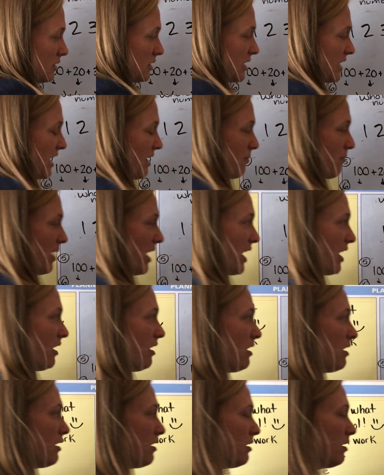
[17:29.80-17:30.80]
to get my
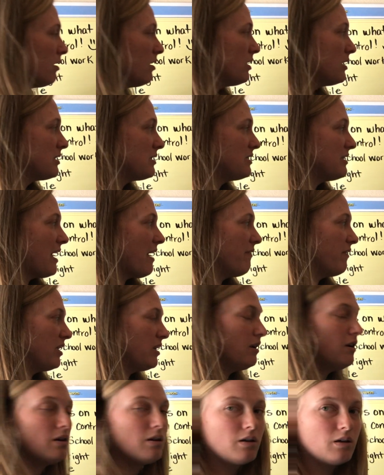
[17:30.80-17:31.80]

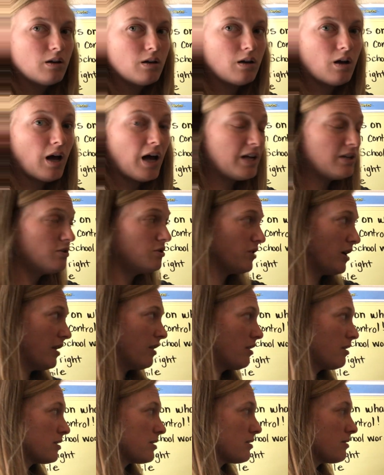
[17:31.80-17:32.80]

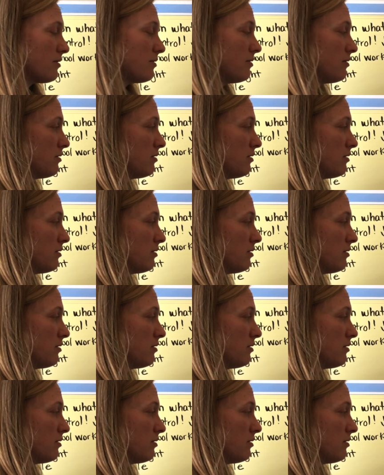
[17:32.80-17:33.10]
7/100ths.